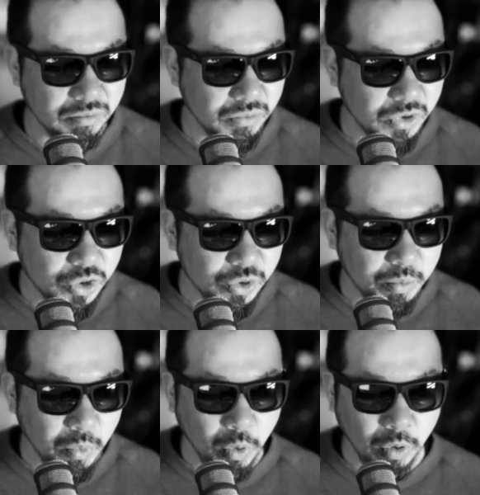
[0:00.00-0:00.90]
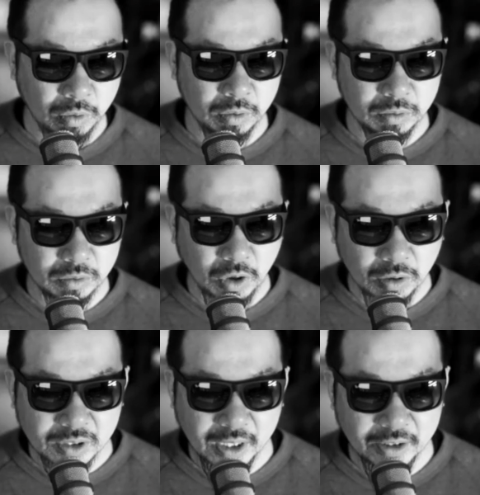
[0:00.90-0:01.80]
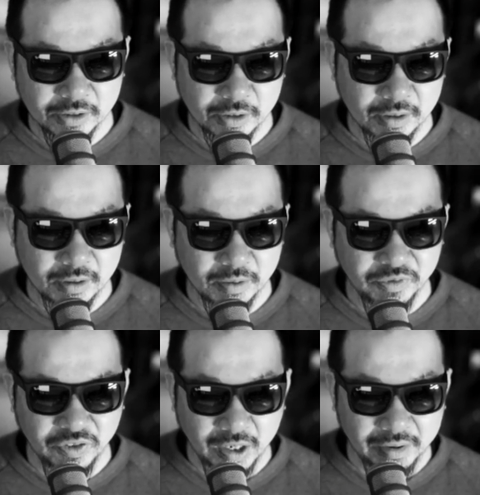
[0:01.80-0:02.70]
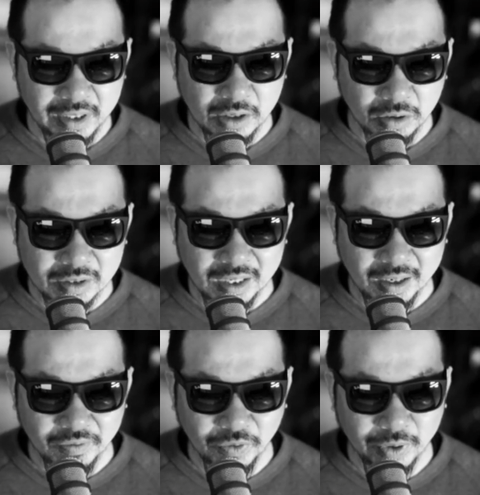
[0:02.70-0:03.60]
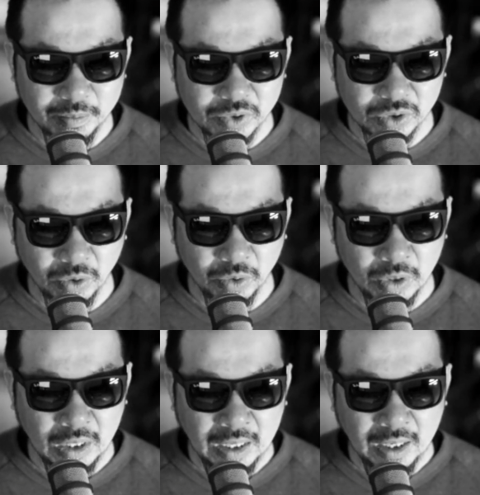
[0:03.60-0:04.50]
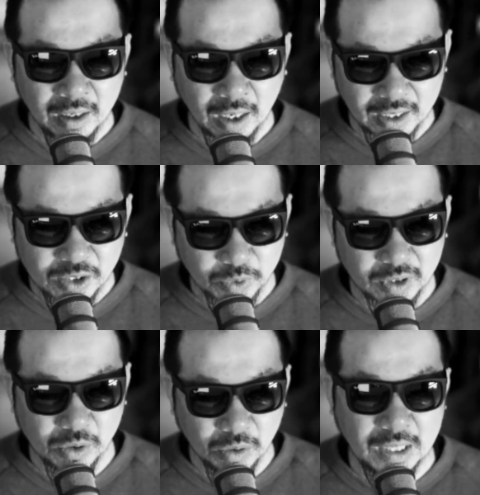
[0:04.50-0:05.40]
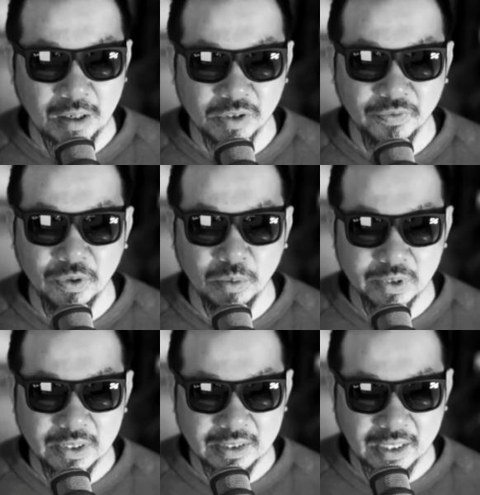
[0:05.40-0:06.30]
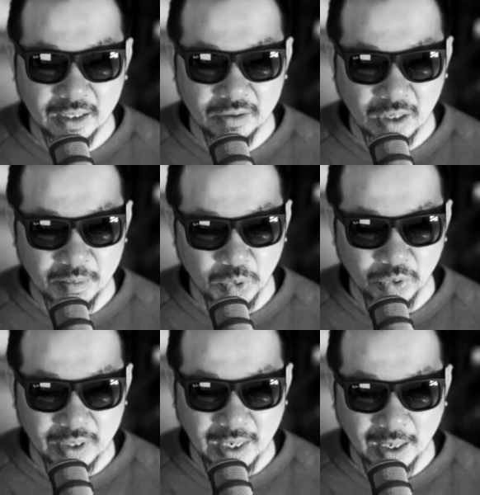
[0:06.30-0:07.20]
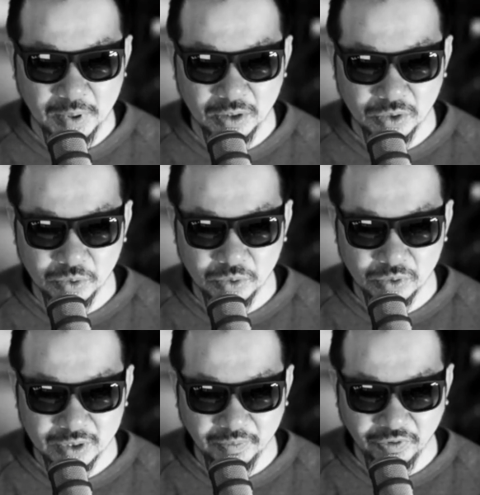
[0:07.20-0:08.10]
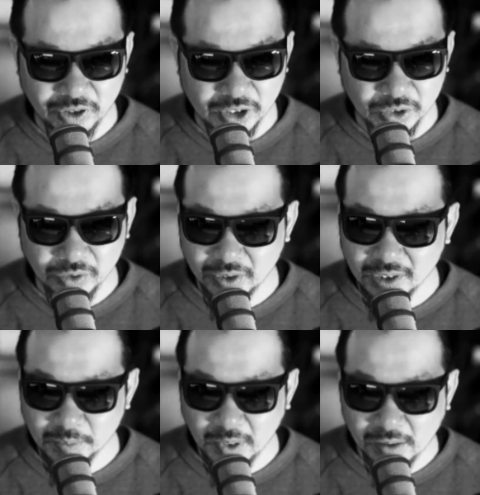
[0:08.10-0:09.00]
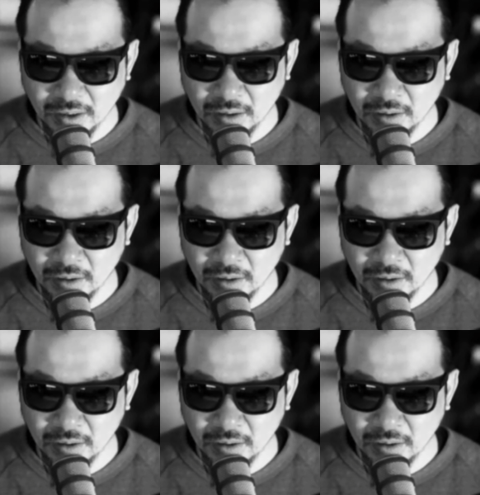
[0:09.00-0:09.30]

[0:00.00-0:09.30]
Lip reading: shoot more content, varied content for them. So that's what the call out was for, was to say, look, I'm more than happy to do some free shoots this month.